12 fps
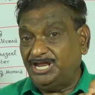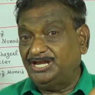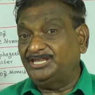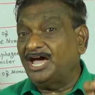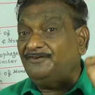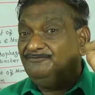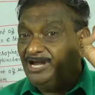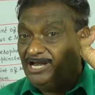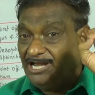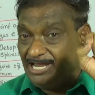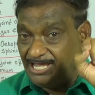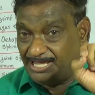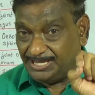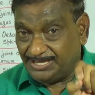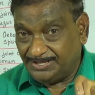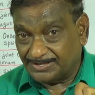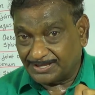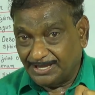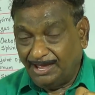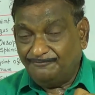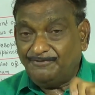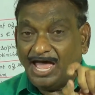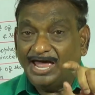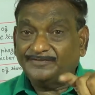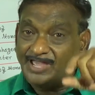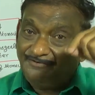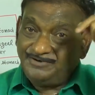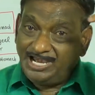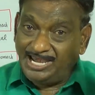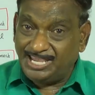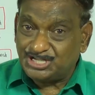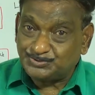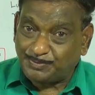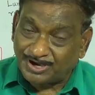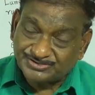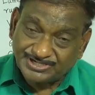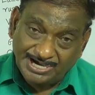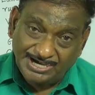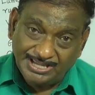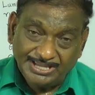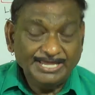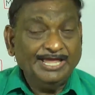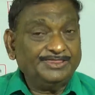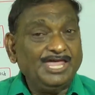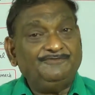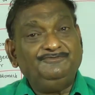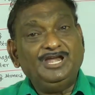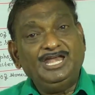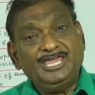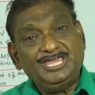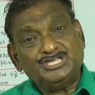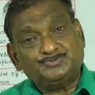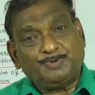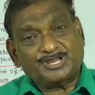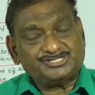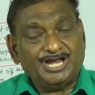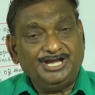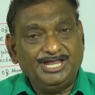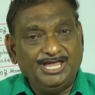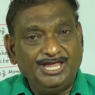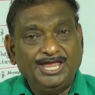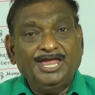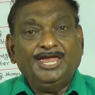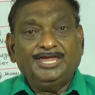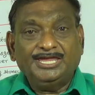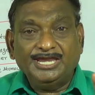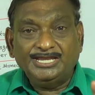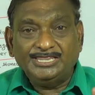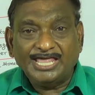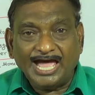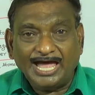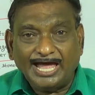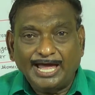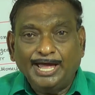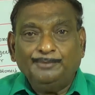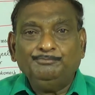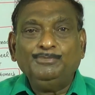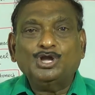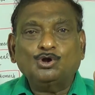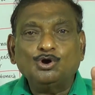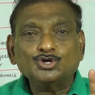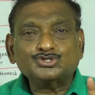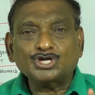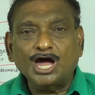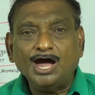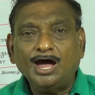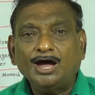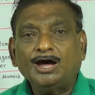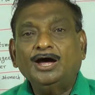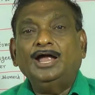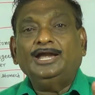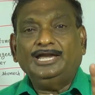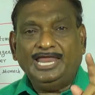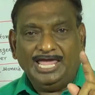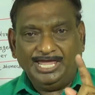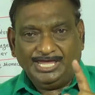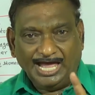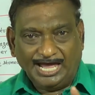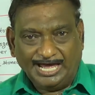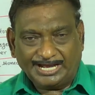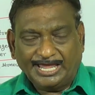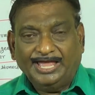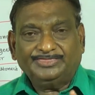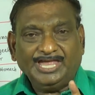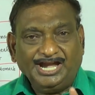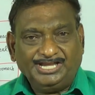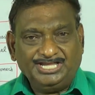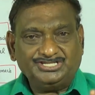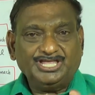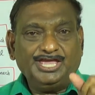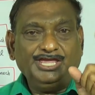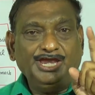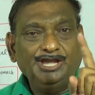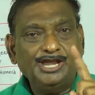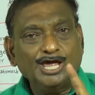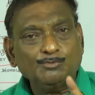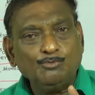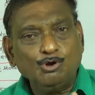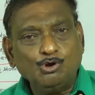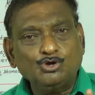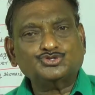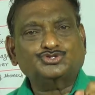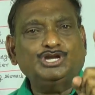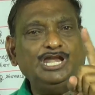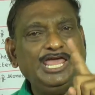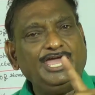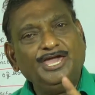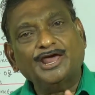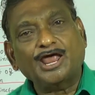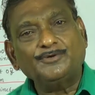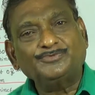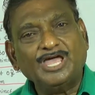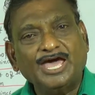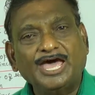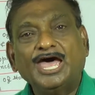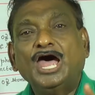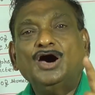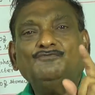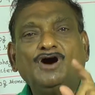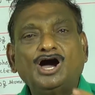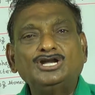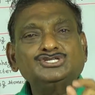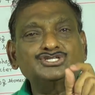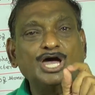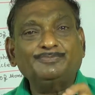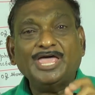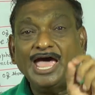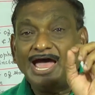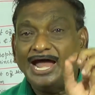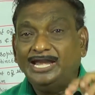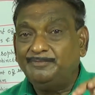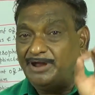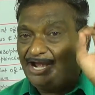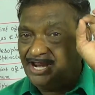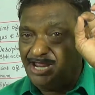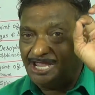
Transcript: in the villi. Where the villi is present? The villi is present in the mucosa layer. That is the innermost layer of the walls of the alimentary